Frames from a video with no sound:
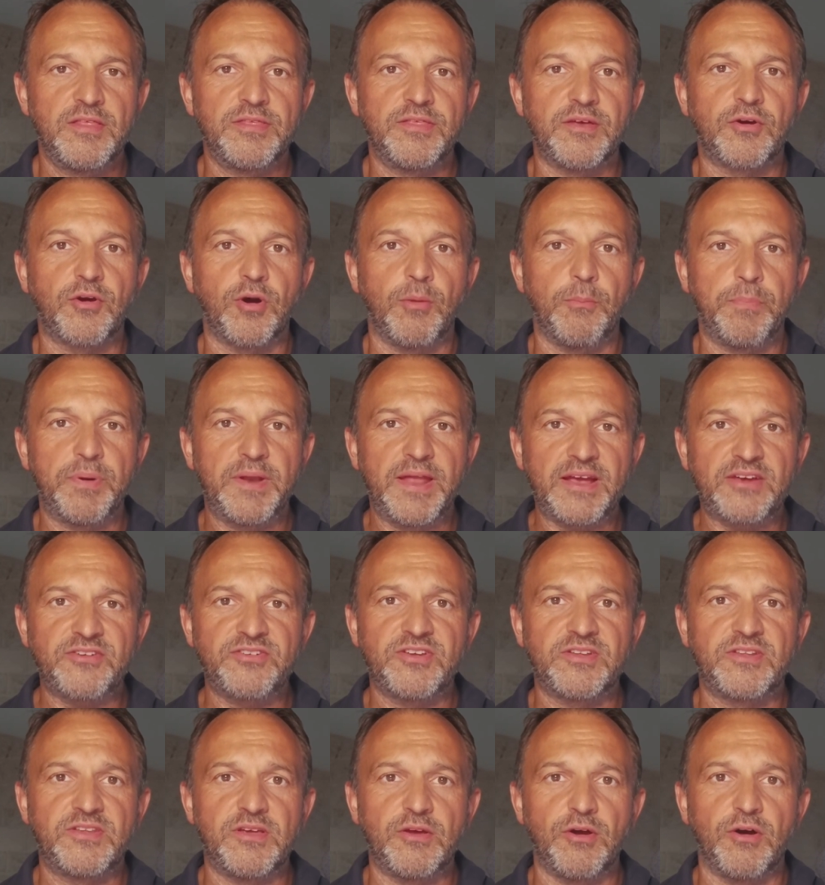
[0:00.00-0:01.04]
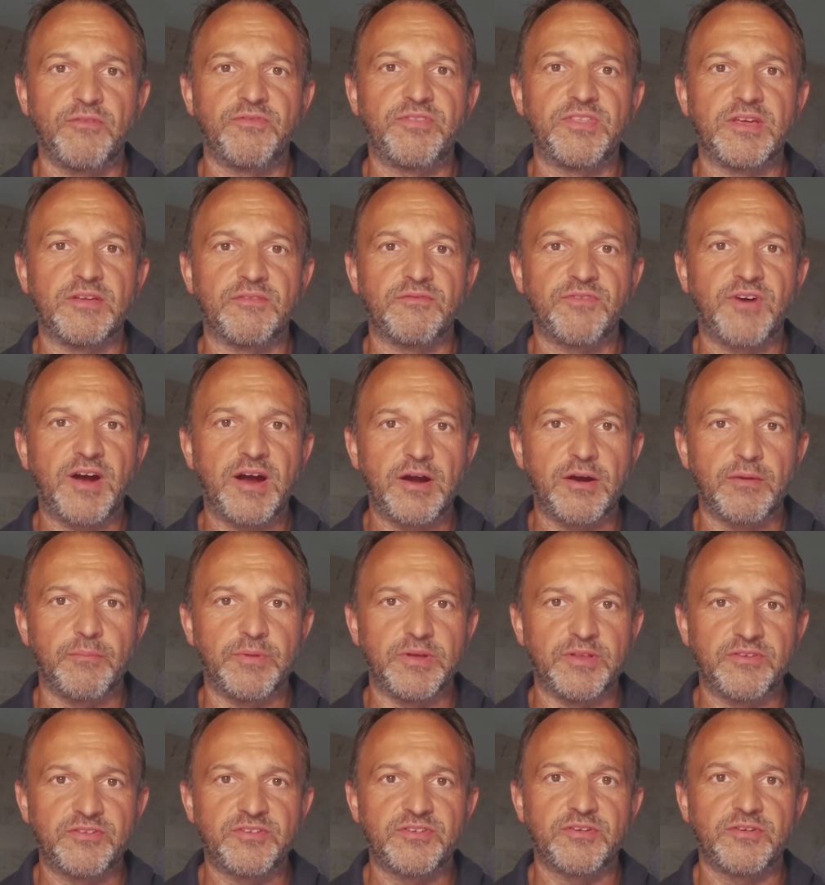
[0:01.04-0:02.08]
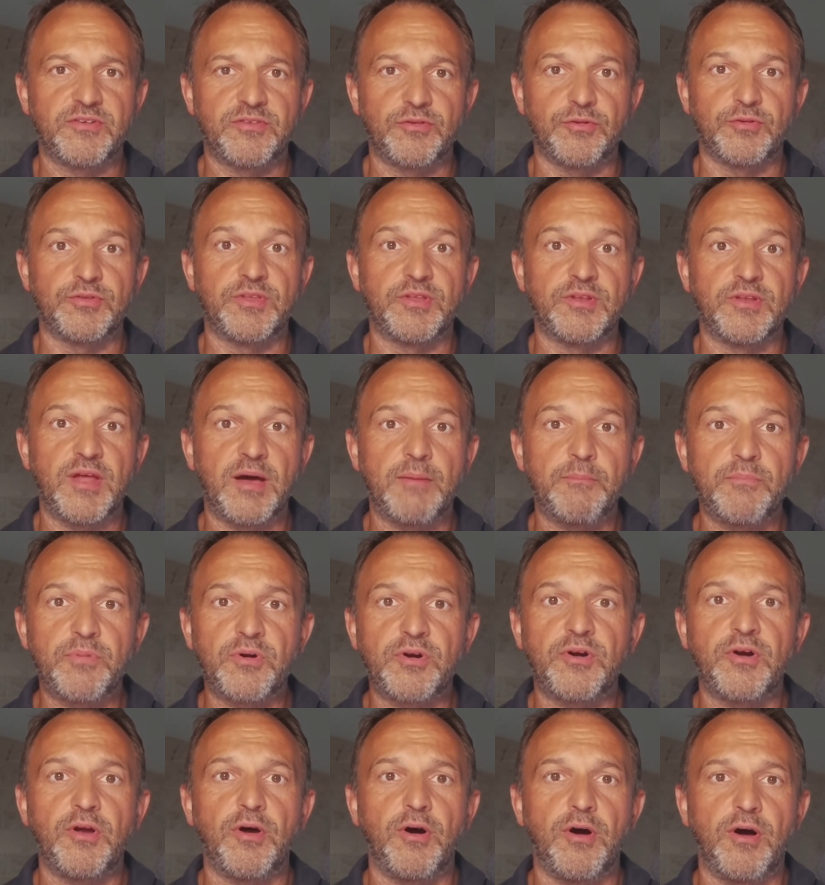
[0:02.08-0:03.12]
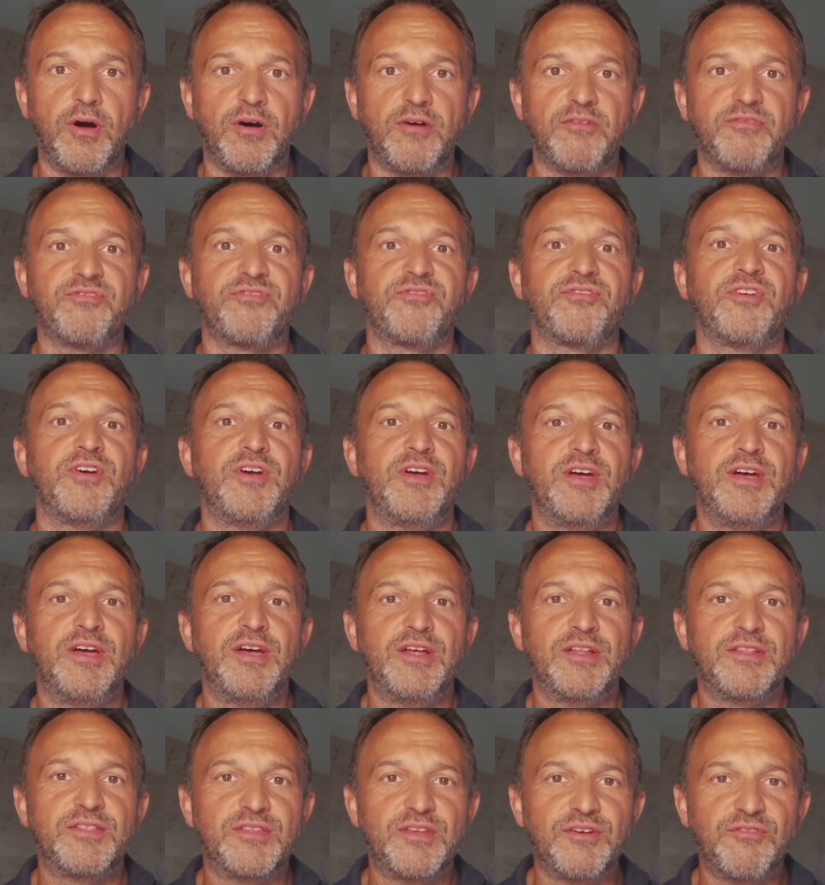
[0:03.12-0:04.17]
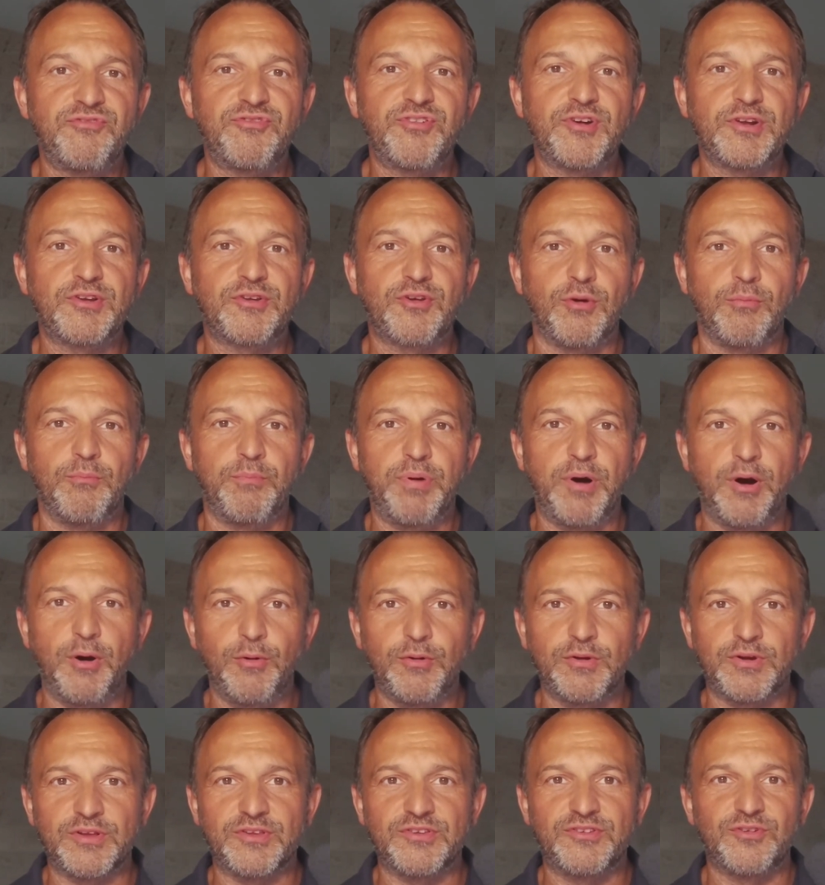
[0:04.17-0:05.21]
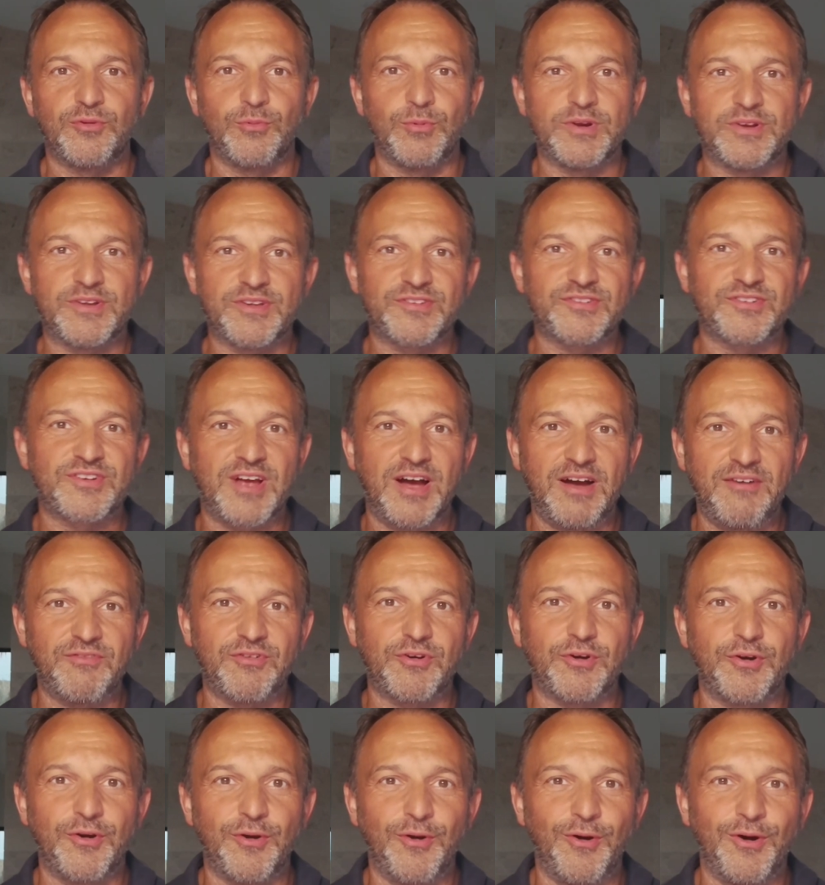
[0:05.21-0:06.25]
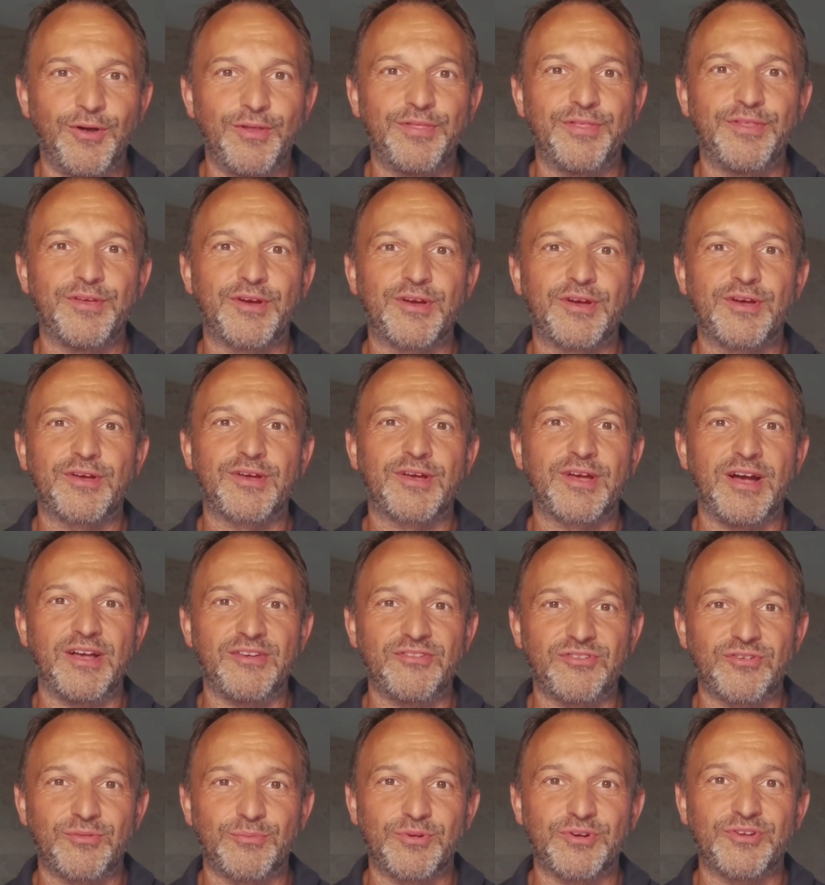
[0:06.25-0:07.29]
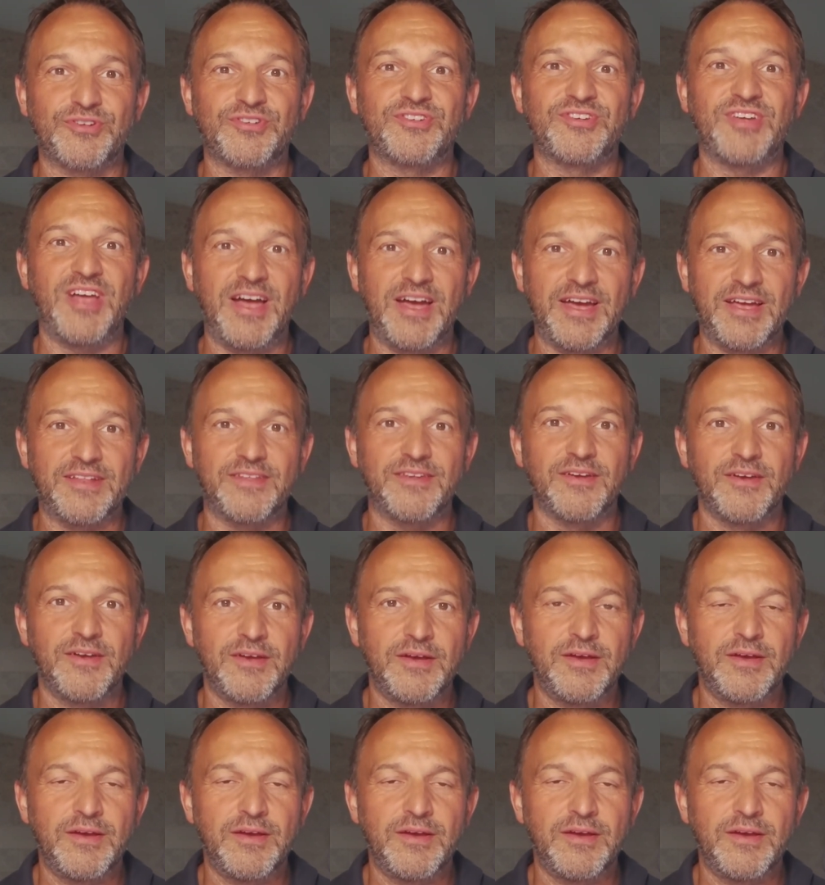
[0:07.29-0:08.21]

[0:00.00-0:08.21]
the complexity of the environments, so the number of different components you will discover on the customer side,